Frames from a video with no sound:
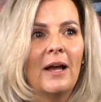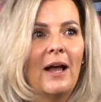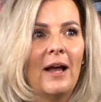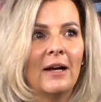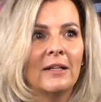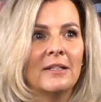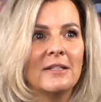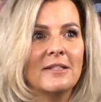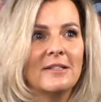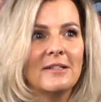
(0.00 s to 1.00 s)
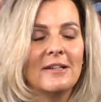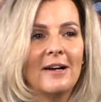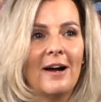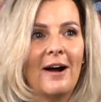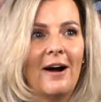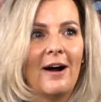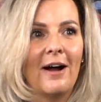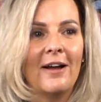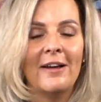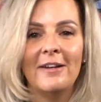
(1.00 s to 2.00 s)
And
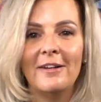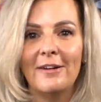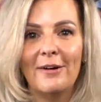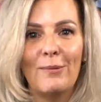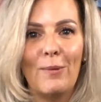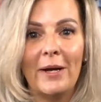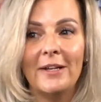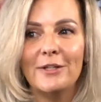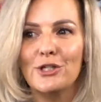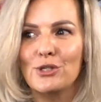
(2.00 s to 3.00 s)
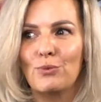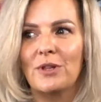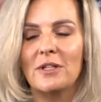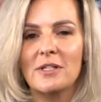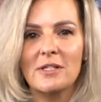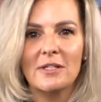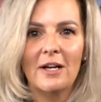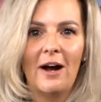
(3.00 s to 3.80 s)
I went in just with this,